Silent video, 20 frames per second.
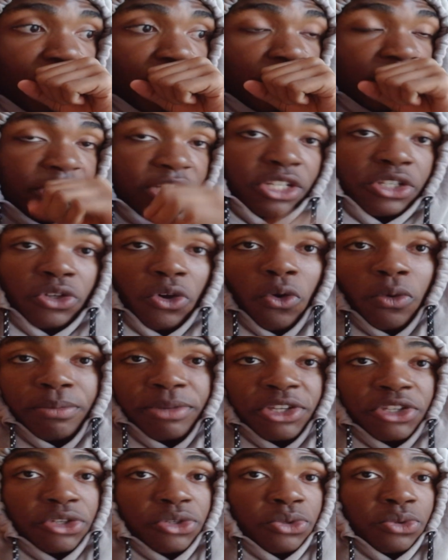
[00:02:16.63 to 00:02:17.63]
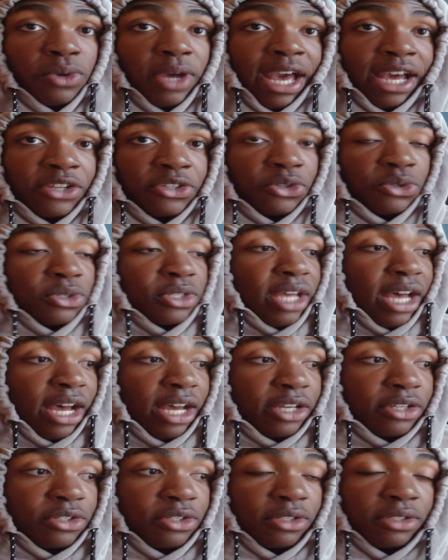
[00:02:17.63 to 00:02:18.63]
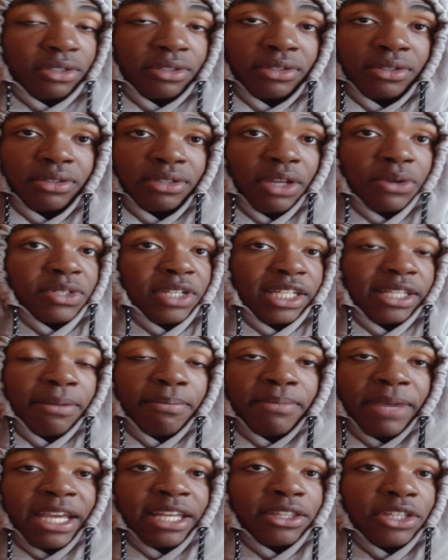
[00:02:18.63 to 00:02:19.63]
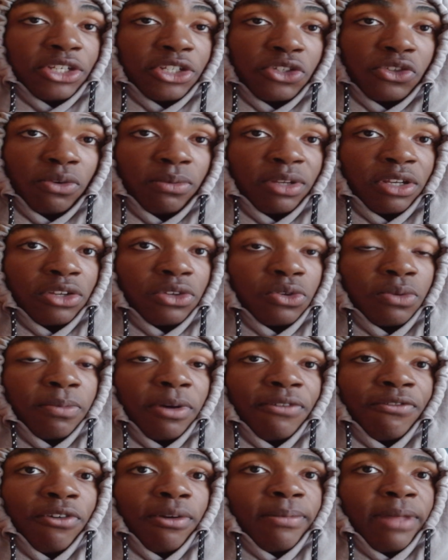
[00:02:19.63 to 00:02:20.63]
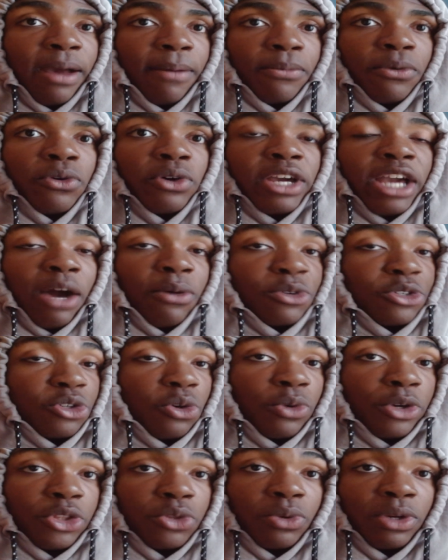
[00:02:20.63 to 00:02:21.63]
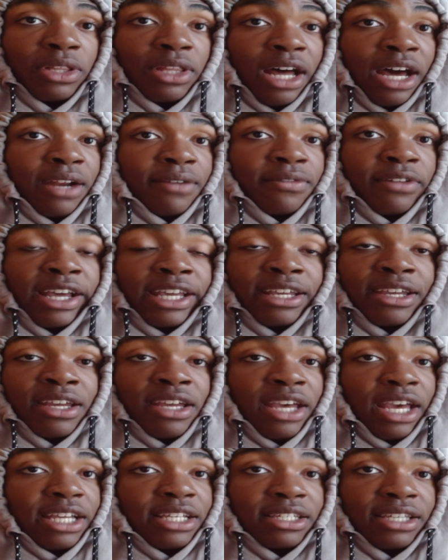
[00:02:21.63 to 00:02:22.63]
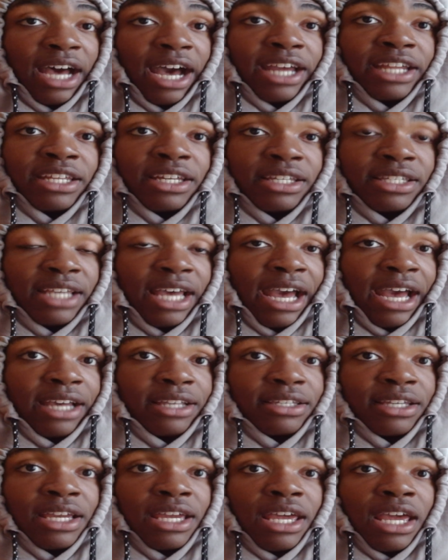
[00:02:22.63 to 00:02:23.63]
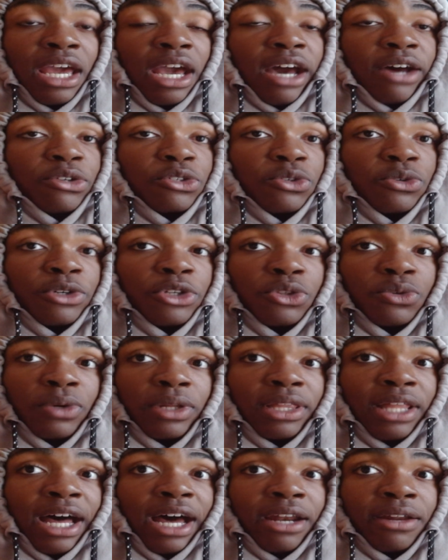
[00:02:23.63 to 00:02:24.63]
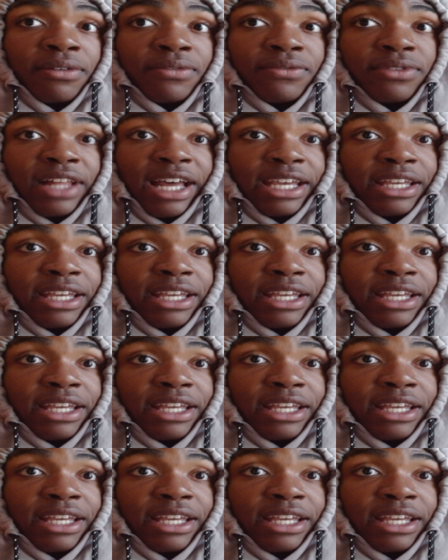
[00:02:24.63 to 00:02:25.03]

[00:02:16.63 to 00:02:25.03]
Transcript: She told me to exercise. That was the main thing she told me to do. But from that point, I was going through a lot of anxiety attacks. I was going through a lot of